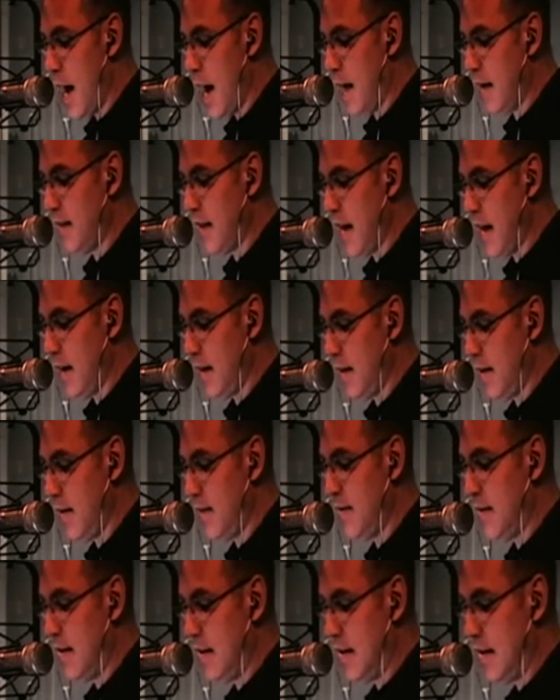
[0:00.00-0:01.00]
I sat and
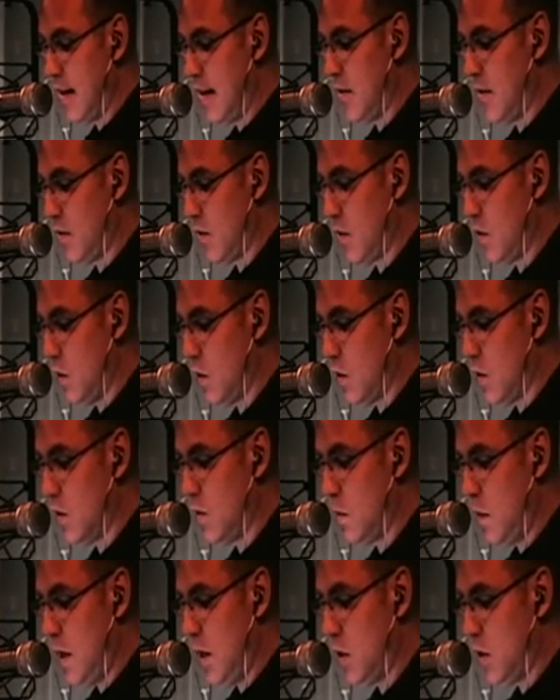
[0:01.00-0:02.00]
listened intensely to your
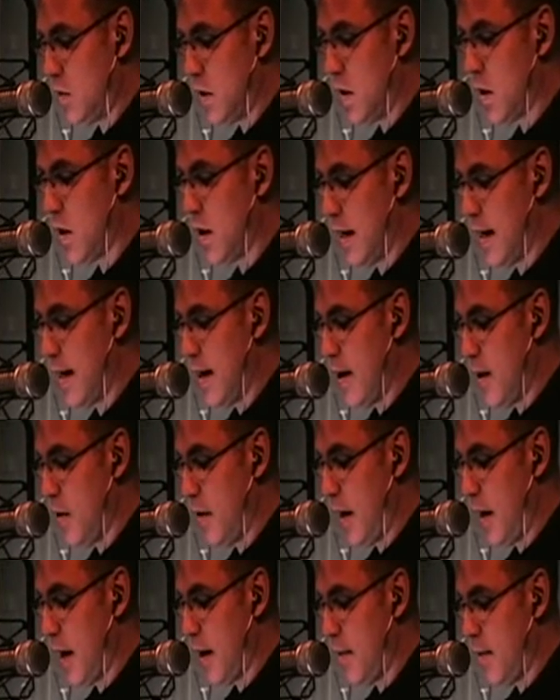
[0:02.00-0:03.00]
speech regarding
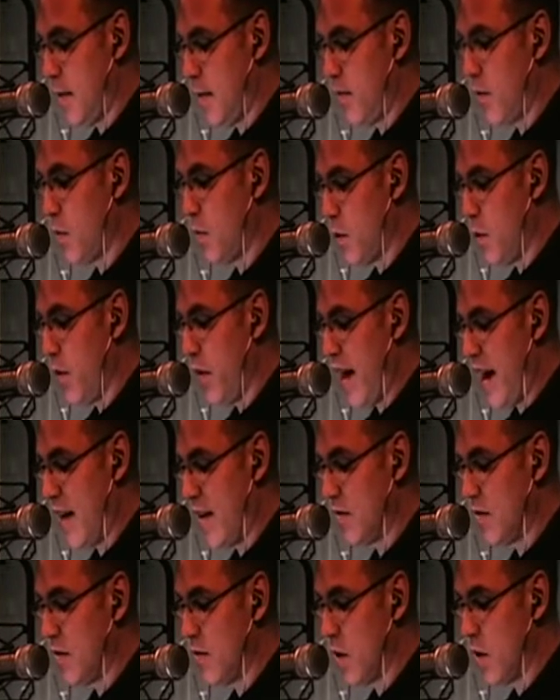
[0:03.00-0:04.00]
health care before both
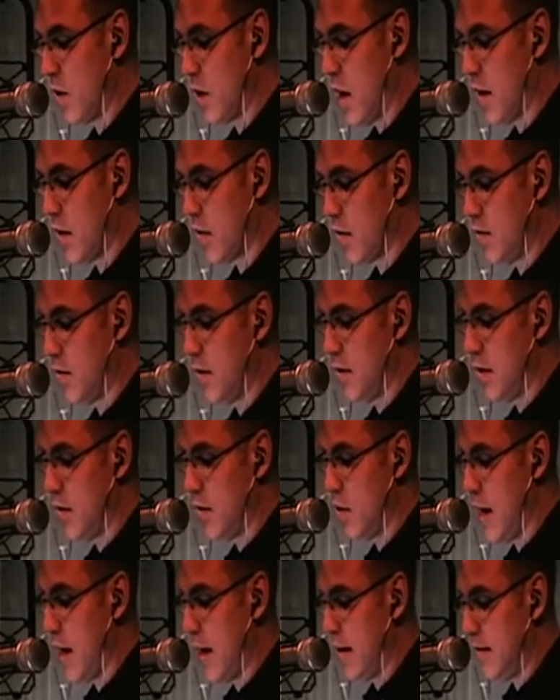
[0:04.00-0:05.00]
houses of Congress the
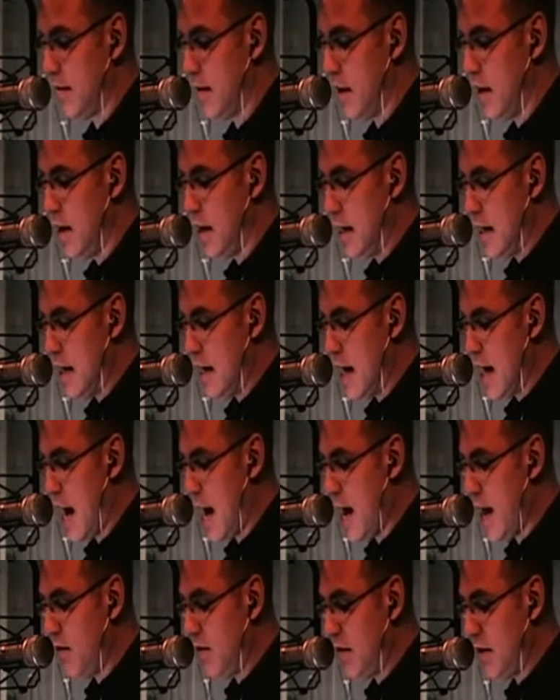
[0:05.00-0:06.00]
other night.
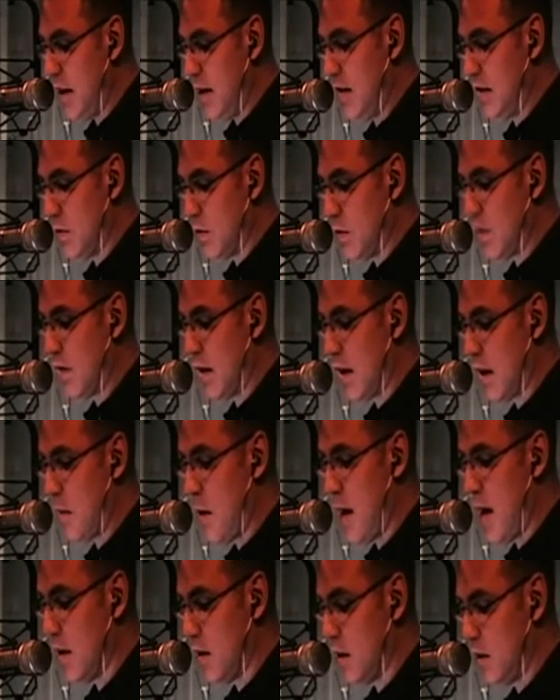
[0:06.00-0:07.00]
I have seen some
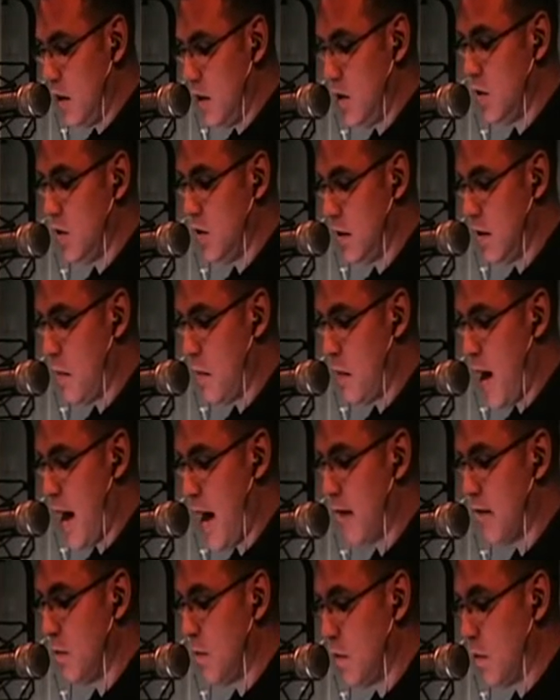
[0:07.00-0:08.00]
slick politicians in the
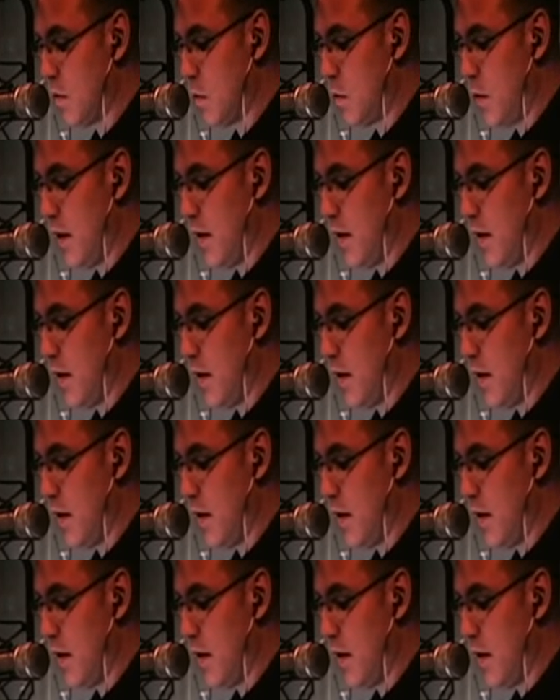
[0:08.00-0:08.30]
past, Mr.